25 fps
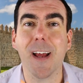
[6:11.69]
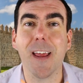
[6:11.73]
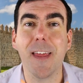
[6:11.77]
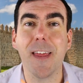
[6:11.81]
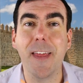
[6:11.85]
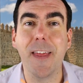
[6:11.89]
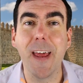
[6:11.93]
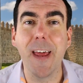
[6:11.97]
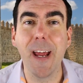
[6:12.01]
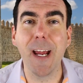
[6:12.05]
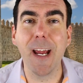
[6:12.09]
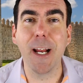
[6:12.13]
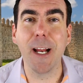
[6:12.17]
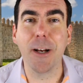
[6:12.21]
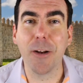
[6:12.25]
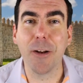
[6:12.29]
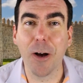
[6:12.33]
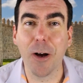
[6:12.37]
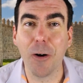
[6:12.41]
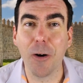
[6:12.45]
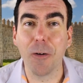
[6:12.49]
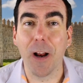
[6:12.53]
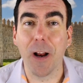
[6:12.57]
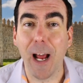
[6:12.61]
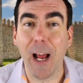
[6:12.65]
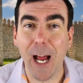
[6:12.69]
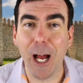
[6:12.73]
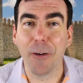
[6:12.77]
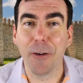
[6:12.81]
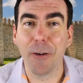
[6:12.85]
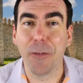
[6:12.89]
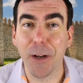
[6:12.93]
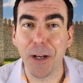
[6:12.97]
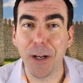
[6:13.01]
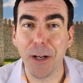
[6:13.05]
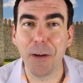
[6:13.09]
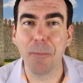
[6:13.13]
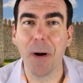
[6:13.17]
They don't have
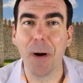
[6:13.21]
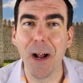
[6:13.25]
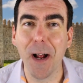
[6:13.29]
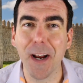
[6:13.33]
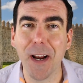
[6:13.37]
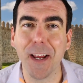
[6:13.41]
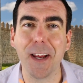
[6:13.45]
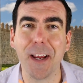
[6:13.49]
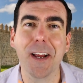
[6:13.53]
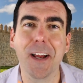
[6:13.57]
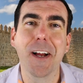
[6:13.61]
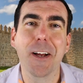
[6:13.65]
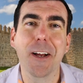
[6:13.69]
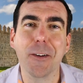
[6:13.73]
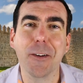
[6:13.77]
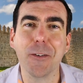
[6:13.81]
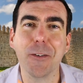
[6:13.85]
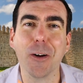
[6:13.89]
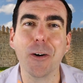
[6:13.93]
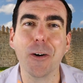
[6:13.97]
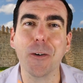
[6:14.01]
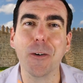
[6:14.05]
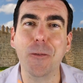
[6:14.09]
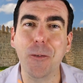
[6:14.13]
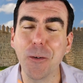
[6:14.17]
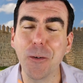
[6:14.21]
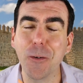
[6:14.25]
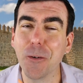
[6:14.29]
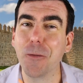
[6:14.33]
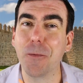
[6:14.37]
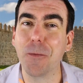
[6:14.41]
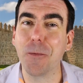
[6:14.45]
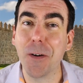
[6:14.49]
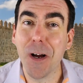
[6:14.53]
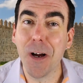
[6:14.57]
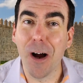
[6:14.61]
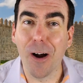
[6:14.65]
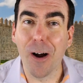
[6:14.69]
any money. So if
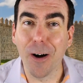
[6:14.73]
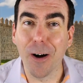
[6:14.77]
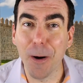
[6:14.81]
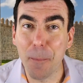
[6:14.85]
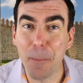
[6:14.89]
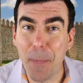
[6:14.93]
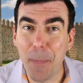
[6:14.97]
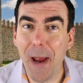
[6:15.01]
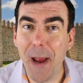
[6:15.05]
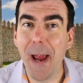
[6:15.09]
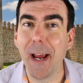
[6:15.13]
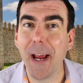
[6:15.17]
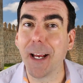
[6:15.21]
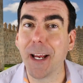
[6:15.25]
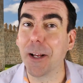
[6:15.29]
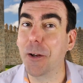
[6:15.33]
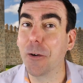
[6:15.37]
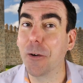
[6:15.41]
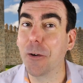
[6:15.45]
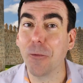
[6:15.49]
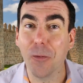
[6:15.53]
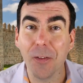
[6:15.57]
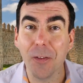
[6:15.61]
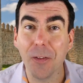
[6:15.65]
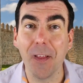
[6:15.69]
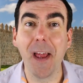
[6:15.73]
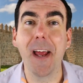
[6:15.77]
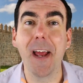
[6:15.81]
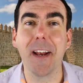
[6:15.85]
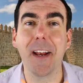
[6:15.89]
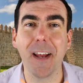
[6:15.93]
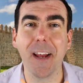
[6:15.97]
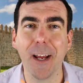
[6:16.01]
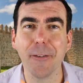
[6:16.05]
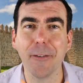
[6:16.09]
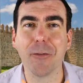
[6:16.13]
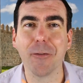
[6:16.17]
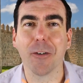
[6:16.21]
you are a bank and you've
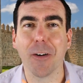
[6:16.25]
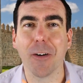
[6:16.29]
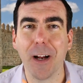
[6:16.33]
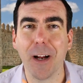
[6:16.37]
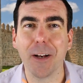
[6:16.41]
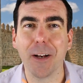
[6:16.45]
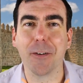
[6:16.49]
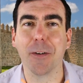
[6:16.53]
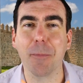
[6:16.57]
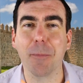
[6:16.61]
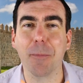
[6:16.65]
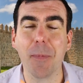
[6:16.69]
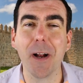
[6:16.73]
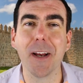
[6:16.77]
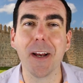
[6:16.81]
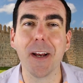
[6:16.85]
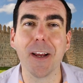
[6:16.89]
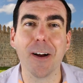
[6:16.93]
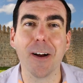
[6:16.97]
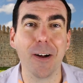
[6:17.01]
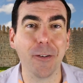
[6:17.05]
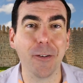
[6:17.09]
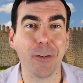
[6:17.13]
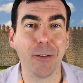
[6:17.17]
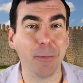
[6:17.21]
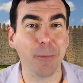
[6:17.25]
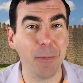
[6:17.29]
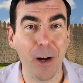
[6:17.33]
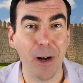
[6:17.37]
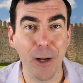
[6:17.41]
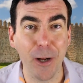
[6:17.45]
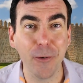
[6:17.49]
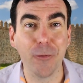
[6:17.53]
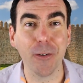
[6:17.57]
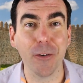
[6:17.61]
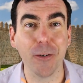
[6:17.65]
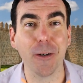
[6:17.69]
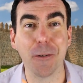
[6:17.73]
lent Evergrande some money on some
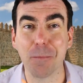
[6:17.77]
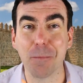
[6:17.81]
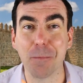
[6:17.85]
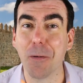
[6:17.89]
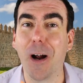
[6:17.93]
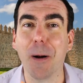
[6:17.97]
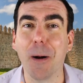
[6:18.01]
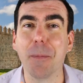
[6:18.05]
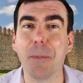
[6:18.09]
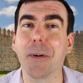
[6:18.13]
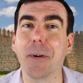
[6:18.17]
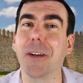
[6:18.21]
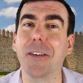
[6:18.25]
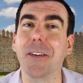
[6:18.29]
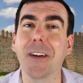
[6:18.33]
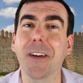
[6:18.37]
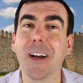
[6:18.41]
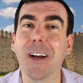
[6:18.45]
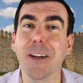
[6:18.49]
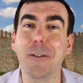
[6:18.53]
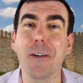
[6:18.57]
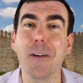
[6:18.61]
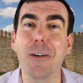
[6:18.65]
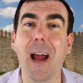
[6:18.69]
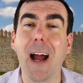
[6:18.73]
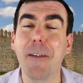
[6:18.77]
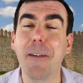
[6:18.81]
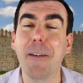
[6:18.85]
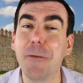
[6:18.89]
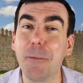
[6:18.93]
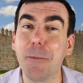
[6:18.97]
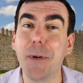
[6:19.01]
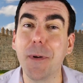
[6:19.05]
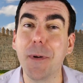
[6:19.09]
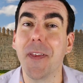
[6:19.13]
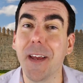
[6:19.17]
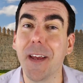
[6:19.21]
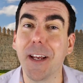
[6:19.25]
unfinished properties, you have to
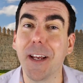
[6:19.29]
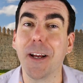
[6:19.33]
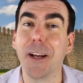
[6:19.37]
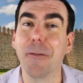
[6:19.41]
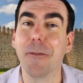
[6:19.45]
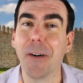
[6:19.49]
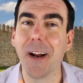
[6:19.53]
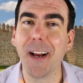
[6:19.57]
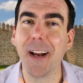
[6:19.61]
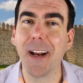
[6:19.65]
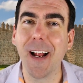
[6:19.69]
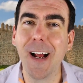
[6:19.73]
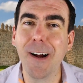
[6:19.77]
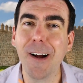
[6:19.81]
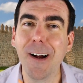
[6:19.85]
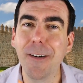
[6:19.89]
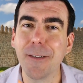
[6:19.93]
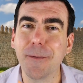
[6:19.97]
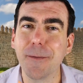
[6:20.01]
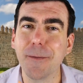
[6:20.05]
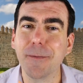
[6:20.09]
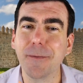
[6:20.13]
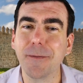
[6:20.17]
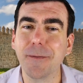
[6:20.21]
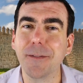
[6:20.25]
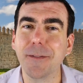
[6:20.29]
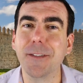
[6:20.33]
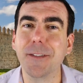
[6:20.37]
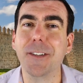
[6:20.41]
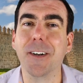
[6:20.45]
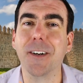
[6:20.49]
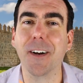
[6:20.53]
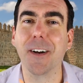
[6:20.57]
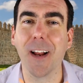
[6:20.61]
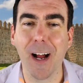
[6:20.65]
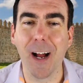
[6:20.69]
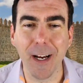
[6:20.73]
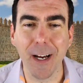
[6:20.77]
be thinking right now,
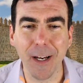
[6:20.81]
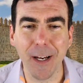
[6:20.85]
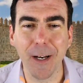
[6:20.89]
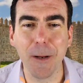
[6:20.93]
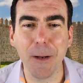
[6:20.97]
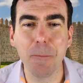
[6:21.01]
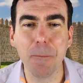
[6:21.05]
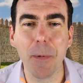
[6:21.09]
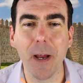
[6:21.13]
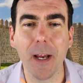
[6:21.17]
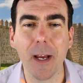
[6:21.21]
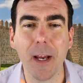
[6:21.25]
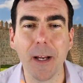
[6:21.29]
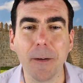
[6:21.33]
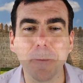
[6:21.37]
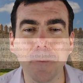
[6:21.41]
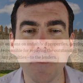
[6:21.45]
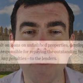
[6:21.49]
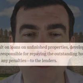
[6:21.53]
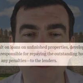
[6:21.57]
you're not getting paid.